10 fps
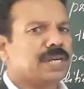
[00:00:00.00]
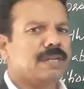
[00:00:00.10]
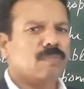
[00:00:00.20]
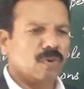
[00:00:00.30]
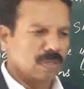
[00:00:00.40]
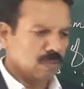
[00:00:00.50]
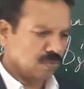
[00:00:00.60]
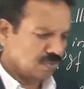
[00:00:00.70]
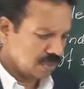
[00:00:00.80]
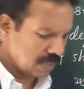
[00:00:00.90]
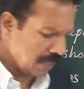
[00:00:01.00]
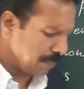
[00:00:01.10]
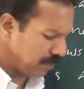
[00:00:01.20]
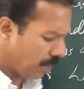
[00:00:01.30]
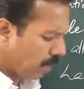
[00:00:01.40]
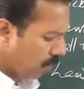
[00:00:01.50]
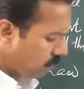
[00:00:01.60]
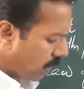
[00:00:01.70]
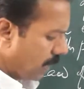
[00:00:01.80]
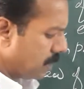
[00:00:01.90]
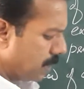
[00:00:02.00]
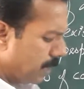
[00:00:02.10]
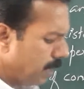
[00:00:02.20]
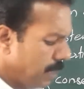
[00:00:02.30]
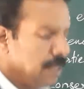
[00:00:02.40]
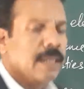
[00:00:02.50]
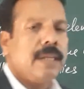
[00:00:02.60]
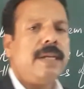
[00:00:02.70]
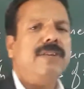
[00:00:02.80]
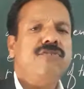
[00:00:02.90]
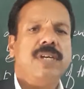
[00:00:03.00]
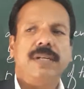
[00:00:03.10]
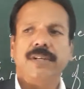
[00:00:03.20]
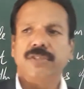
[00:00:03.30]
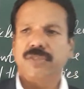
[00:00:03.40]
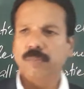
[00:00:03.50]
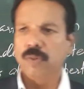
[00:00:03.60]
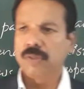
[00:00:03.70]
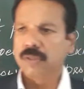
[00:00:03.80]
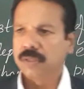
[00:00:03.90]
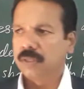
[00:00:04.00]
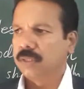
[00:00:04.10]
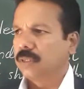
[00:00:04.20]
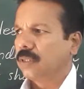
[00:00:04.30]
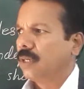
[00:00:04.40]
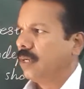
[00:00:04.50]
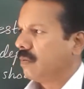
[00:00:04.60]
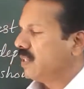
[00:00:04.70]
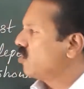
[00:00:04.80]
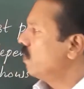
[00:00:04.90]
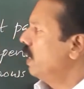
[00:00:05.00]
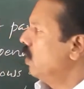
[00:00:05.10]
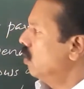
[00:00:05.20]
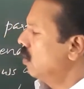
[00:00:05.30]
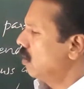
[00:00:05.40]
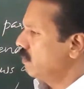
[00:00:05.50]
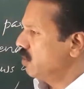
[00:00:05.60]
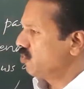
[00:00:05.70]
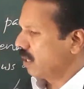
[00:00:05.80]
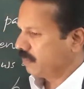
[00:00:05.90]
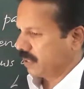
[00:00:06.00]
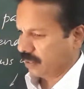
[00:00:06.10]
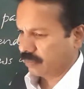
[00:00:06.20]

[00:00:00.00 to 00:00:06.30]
and molecules, chapter 3 of class 9, NCERT textbook. First video of this chapter.